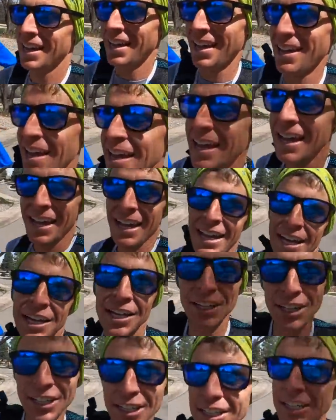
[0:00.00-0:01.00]
nice.
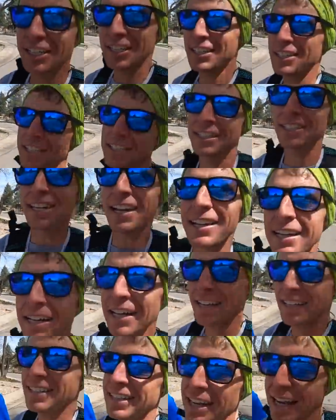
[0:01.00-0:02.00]
Good
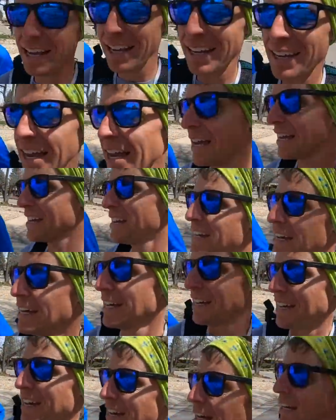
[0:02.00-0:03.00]
Sunday 10.
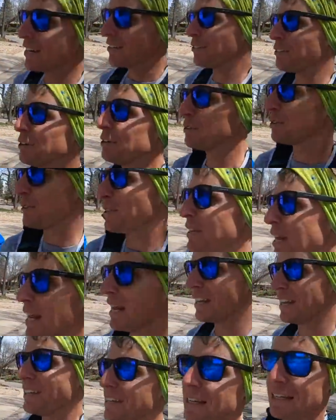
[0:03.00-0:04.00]
Yeah. Cruising.
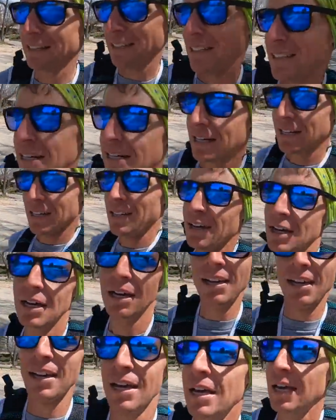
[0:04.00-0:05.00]
Yeah,
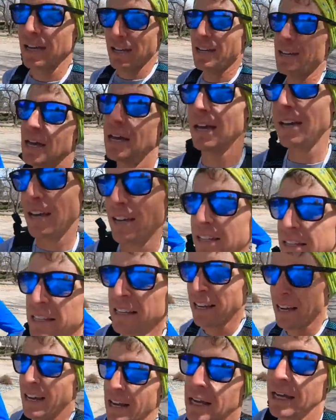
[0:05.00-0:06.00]
Sunday 10.
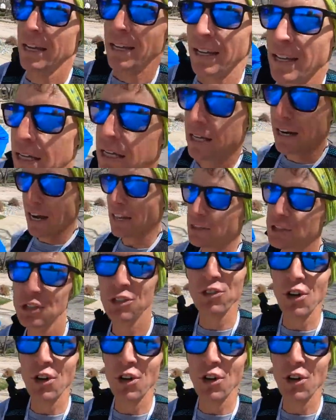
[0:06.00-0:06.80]
You got the